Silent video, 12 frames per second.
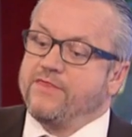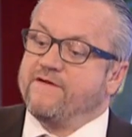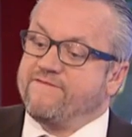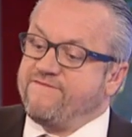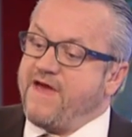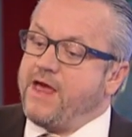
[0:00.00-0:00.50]

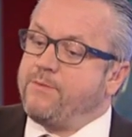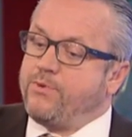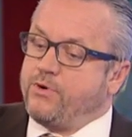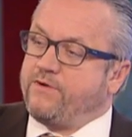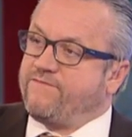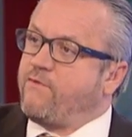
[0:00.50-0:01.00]
The Fed
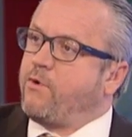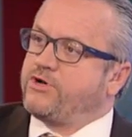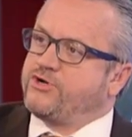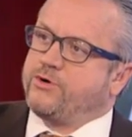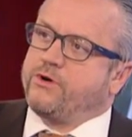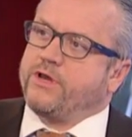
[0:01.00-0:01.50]
put $4
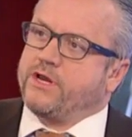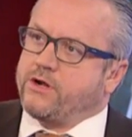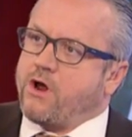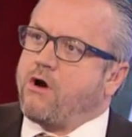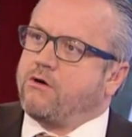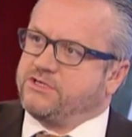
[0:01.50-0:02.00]

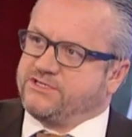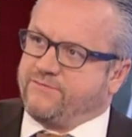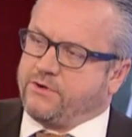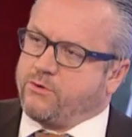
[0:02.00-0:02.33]
trillion of